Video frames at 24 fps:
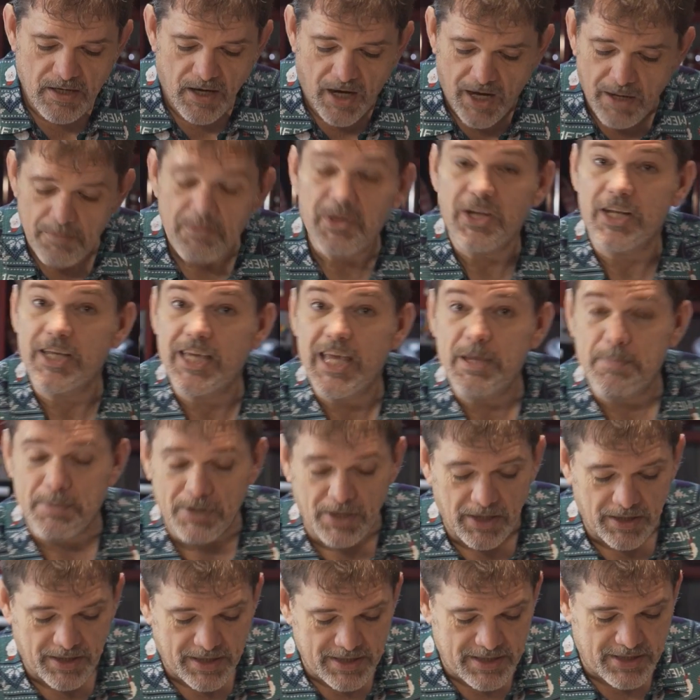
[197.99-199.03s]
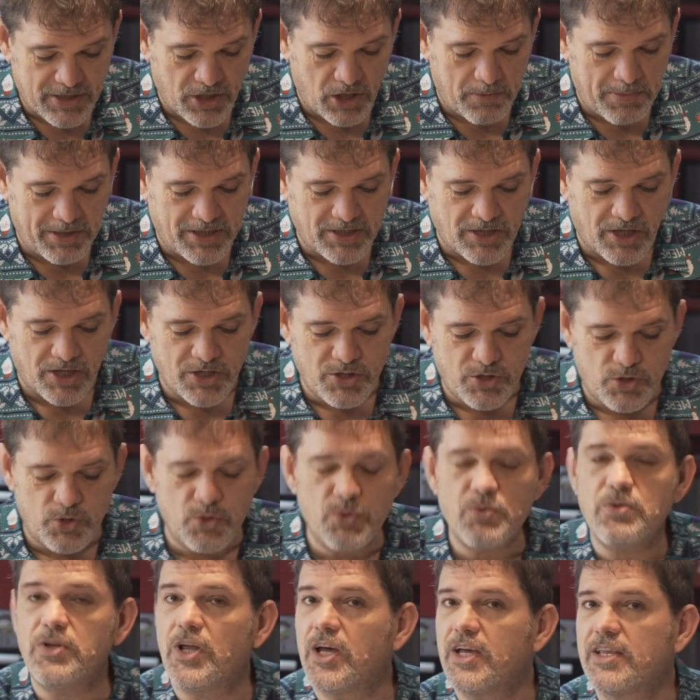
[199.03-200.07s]
I'm going to keep it like this though, because I
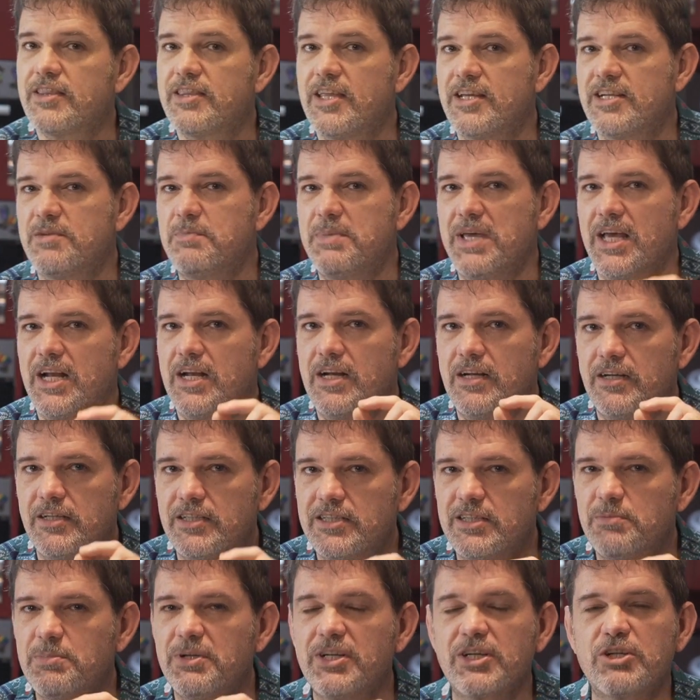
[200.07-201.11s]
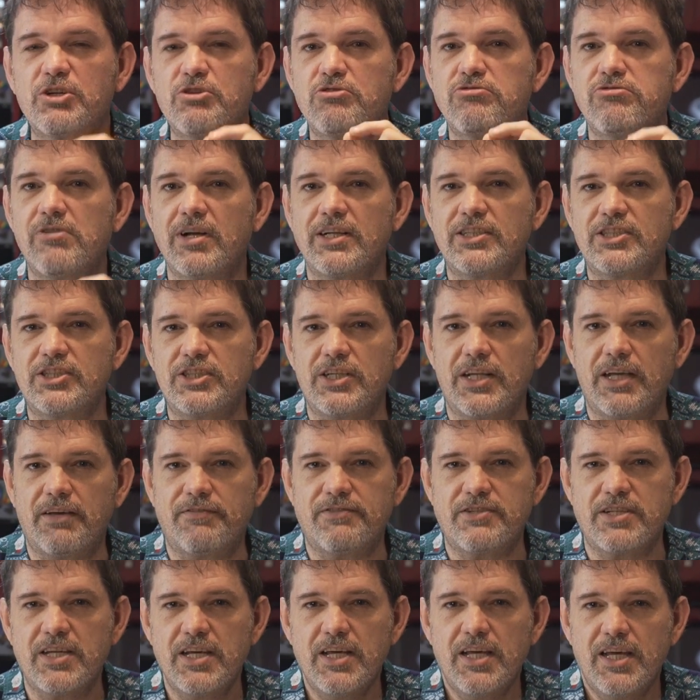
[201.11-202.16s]
do like there to be a little bit of crunch
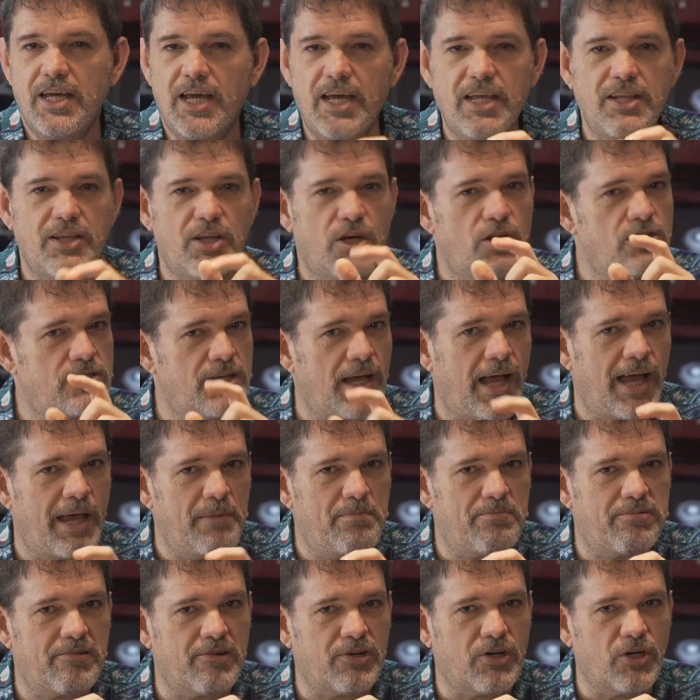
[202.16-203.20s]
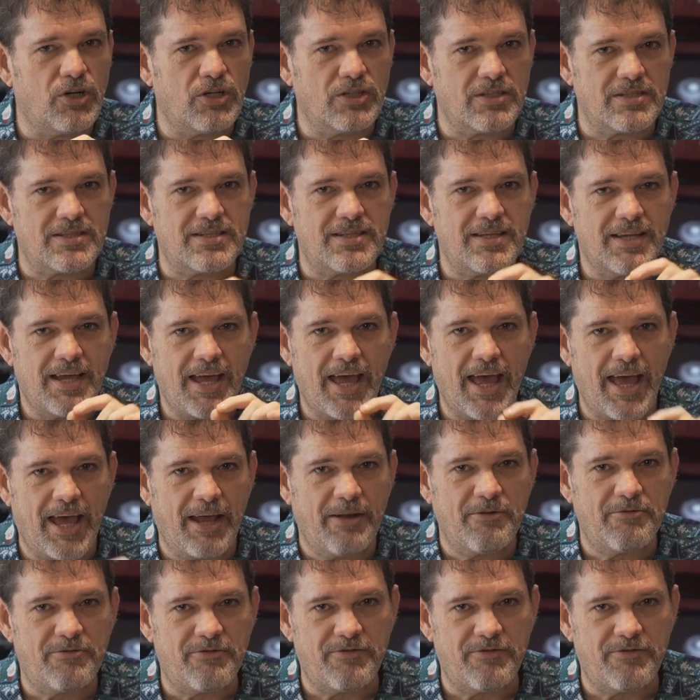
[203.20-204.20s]
left in those apricots and